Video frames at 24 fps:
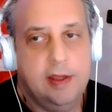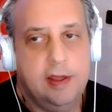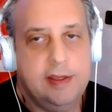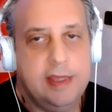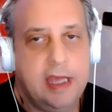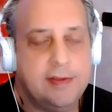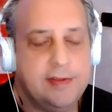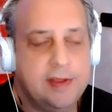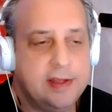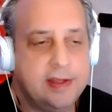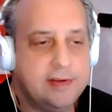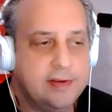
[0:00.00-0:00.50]

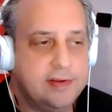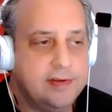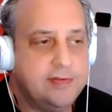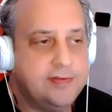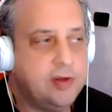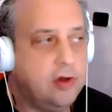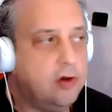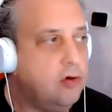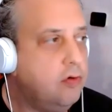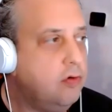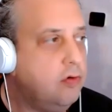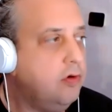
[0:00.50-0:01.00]
Yeah.
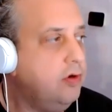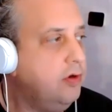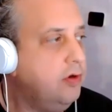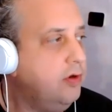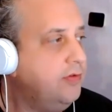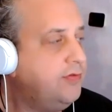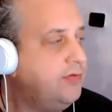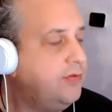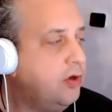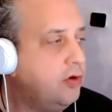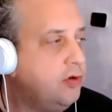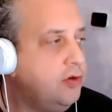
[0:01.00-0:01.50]
So
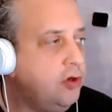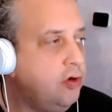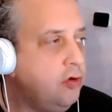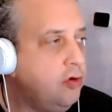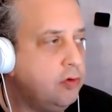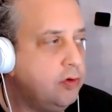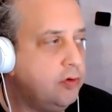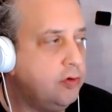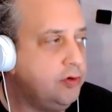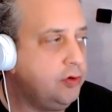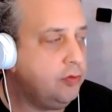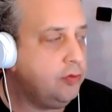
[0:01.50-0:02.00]

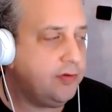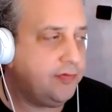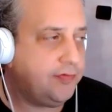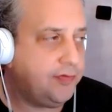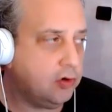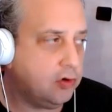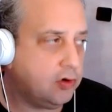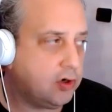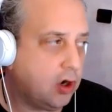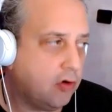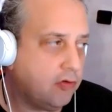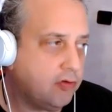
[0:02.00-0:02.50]
you would
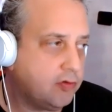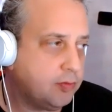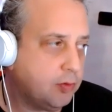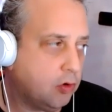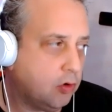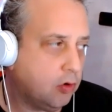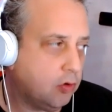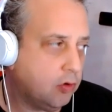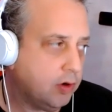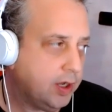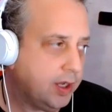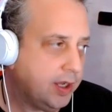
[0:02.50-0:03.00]
feel
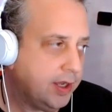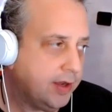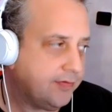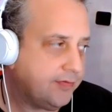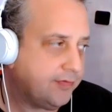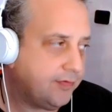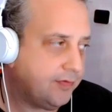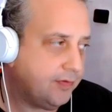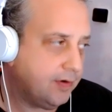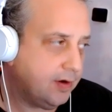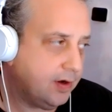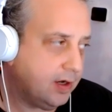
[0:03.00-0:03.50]
comfortable
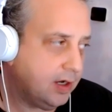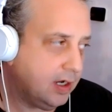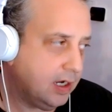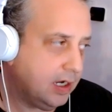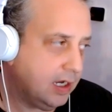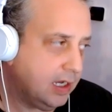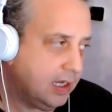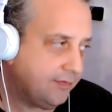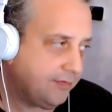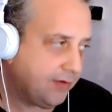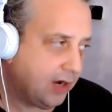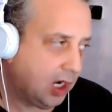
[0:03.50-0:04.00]
if
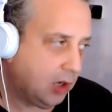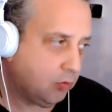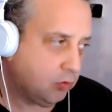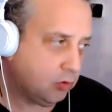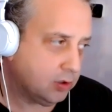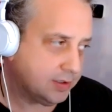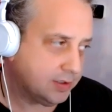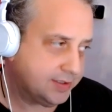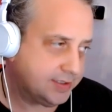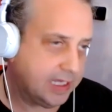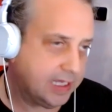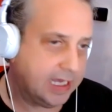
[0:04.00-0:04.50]
I
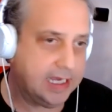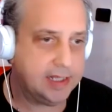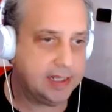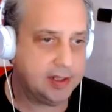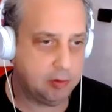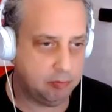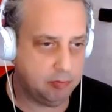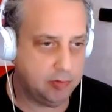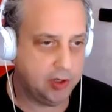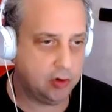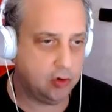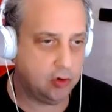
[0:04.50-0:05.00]
were to stay
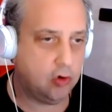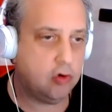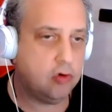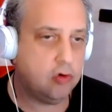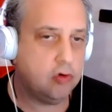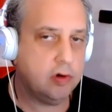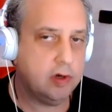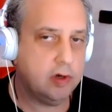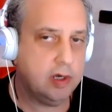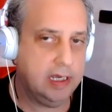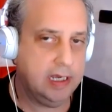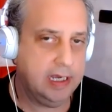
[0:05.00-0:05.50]
in the
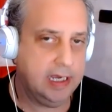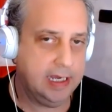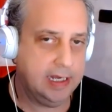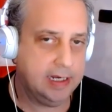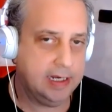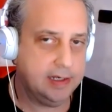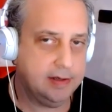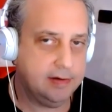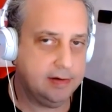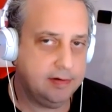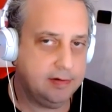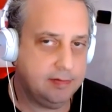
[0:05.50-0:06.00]
middle
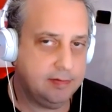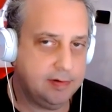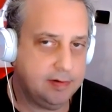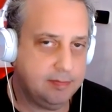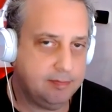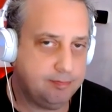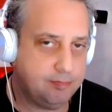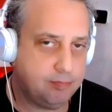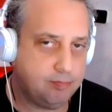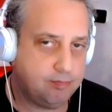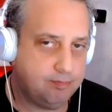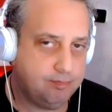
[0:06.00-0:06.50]
and
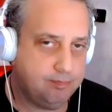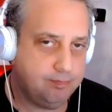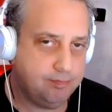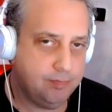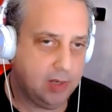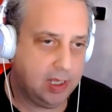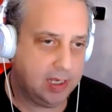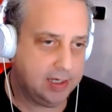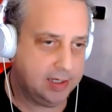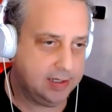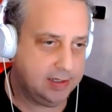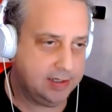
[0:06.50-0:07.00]

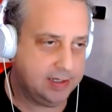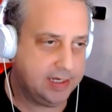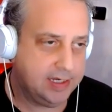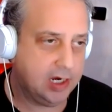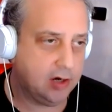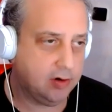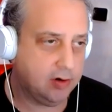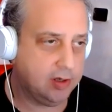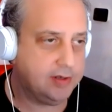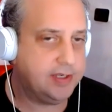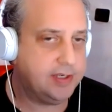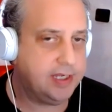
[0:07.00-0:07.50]
like
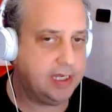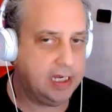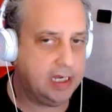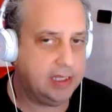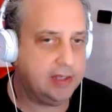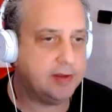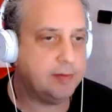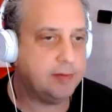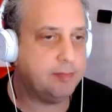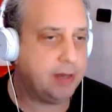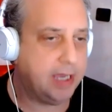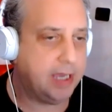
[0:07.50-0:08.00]

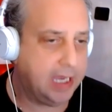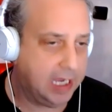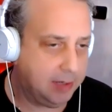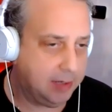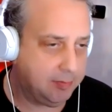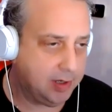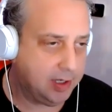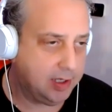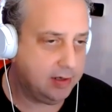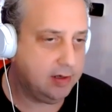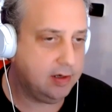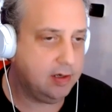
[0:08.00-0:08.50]
guarantee the
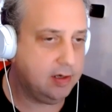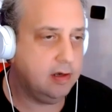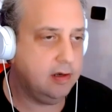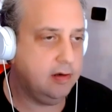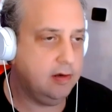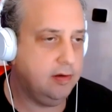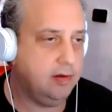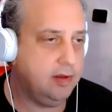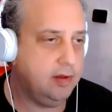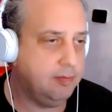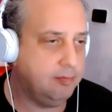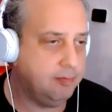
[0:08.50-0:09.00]
payment,
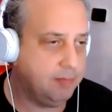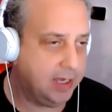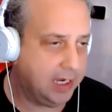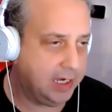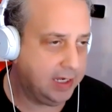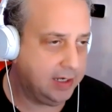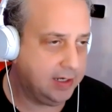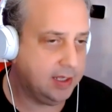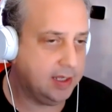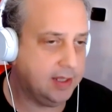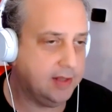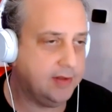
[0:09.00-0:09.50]
the
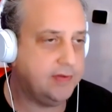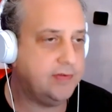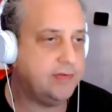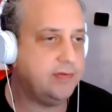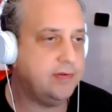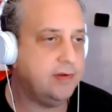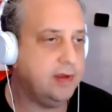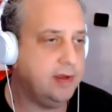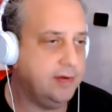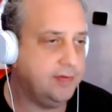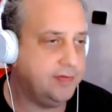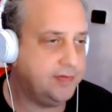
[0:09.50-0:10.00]

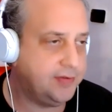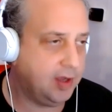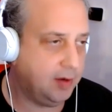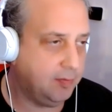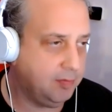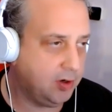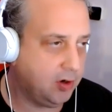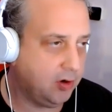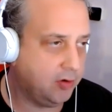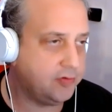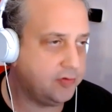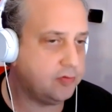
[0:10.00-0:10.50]
maintenance. If
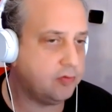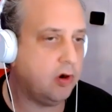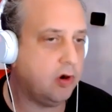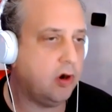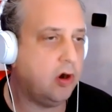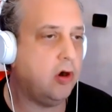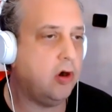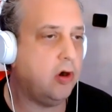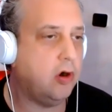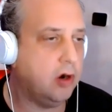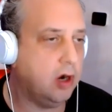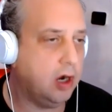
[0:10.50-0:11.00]
something goes
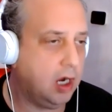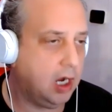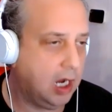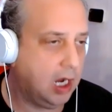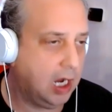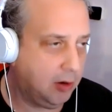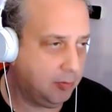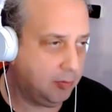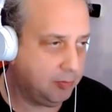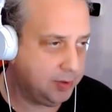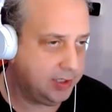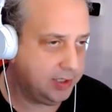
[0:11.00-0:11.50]
wrong,
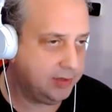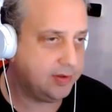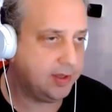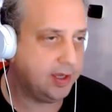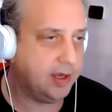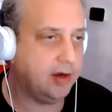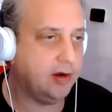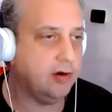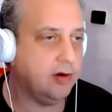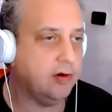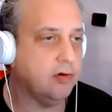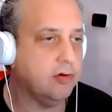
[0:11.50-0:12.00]
I'll be
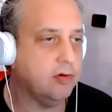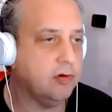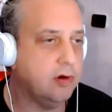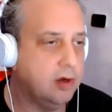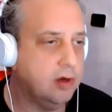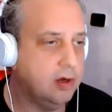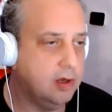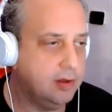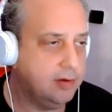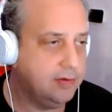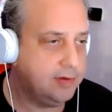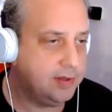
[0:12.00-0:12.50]
there
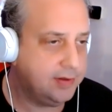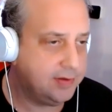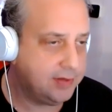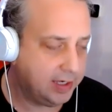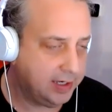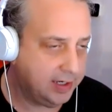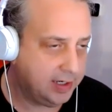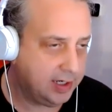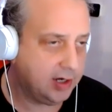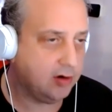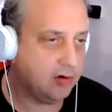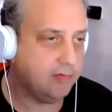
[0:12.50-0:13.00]
to
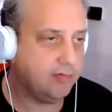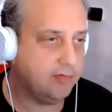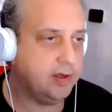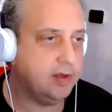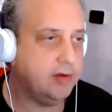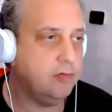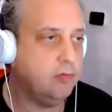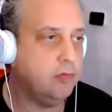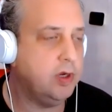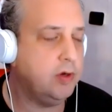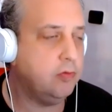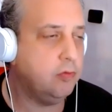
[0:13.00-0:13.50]
take care of
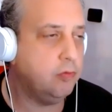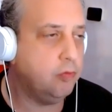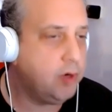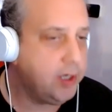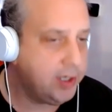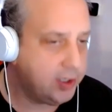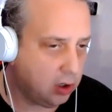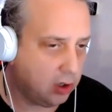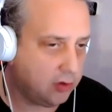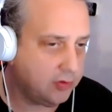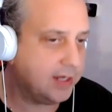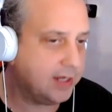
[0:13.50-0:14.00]
it.
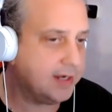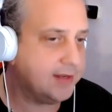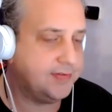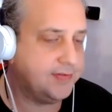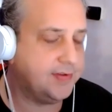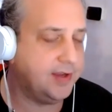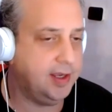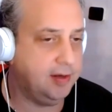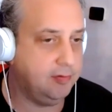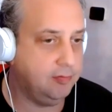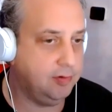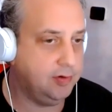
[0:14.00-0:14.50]
We call that a
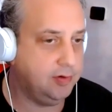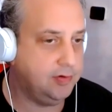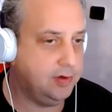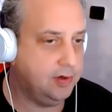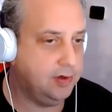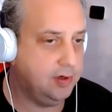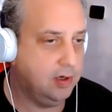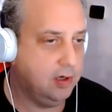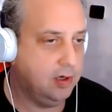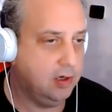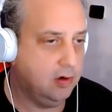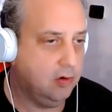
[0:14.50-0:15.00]

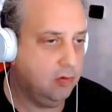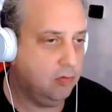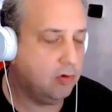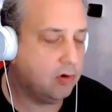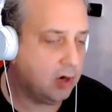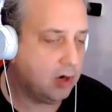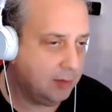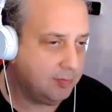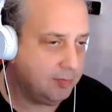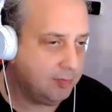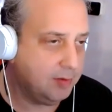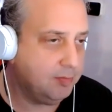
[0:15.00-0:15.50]
sandwich,
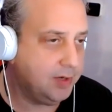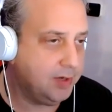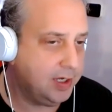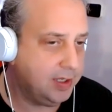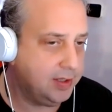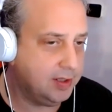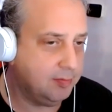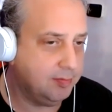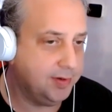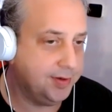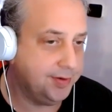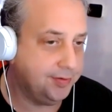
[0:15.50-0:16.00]
where I'm the
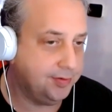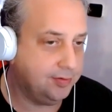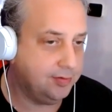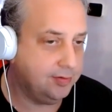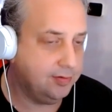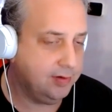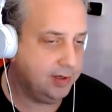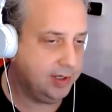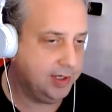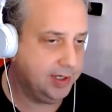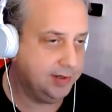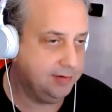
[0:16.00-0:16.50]
meat in the
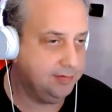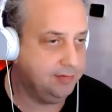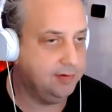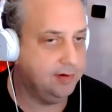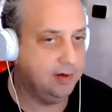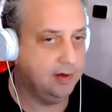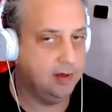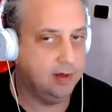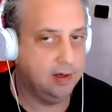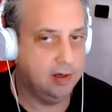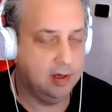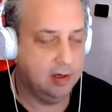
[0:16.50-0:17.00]
middle, and
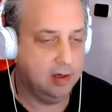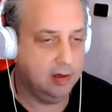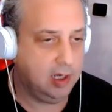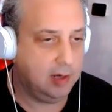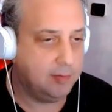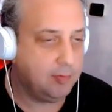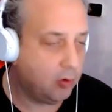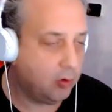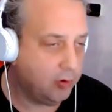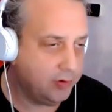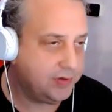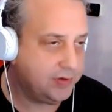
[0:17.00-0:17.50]

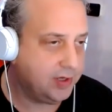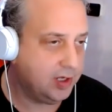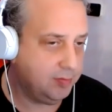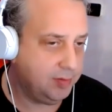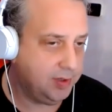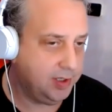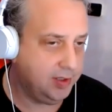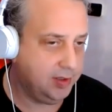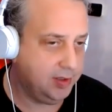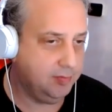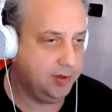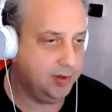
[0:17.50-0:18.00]
I'm always going
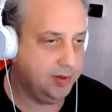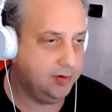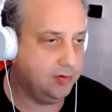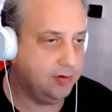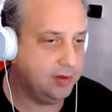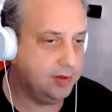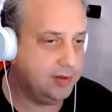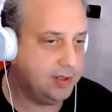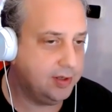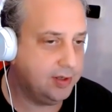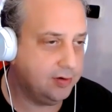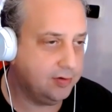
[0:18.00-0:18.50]
to be in the
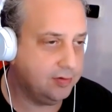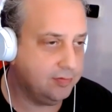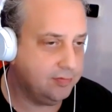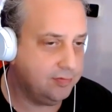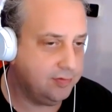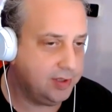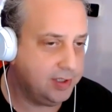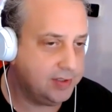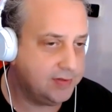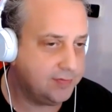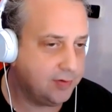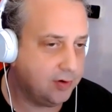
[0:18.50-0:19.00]
middle until
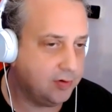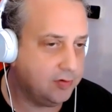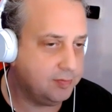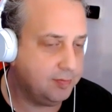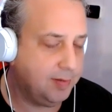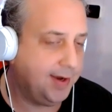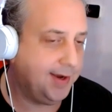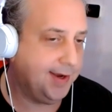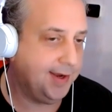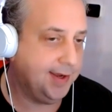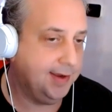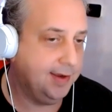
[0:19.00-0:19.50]
these folks
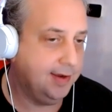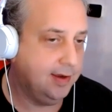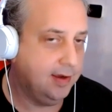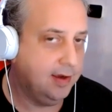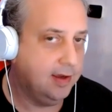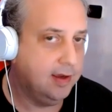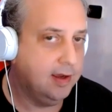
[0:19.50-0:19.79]
buy,